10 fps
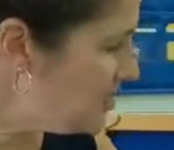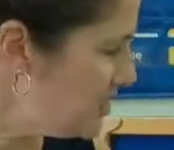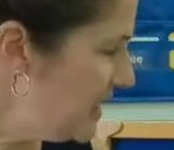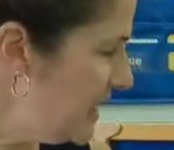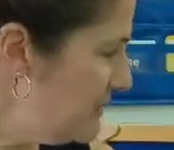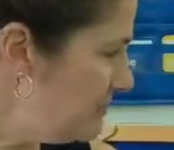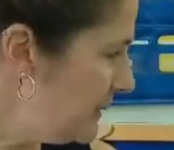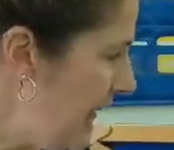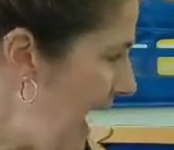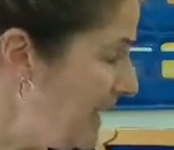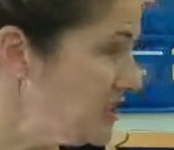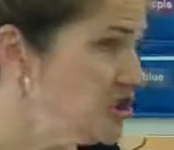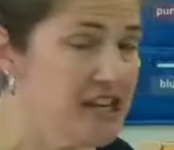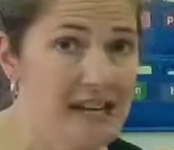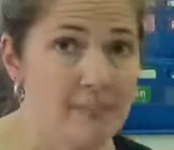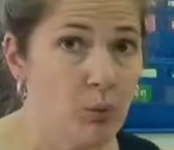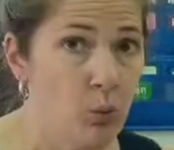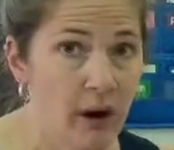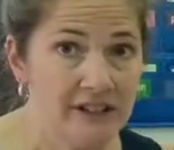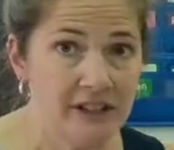sheep,
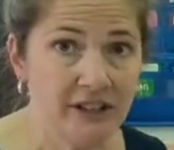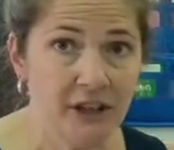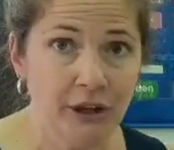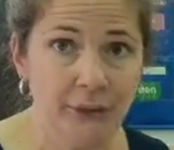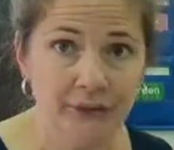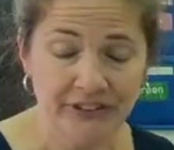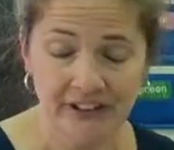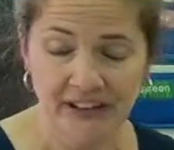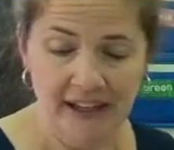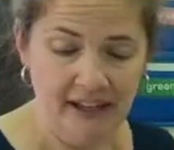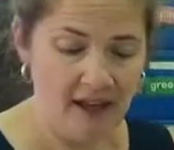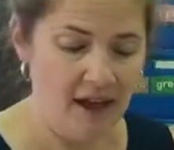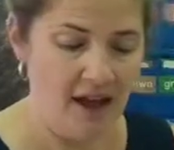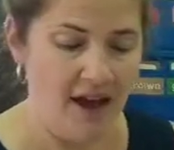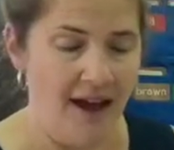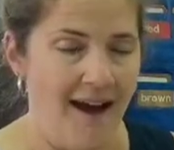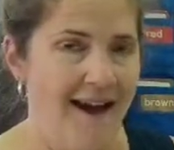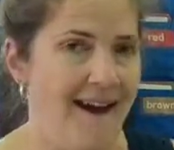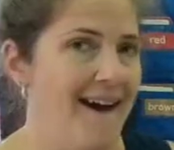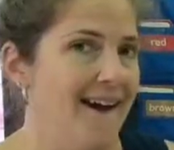what do you see?
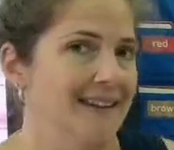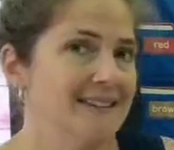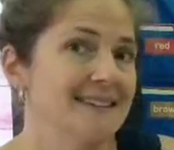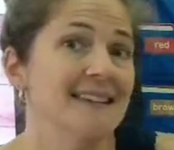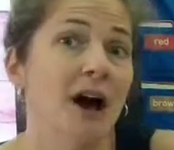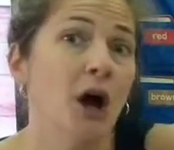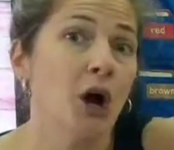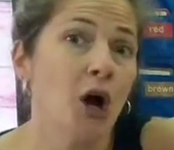I see a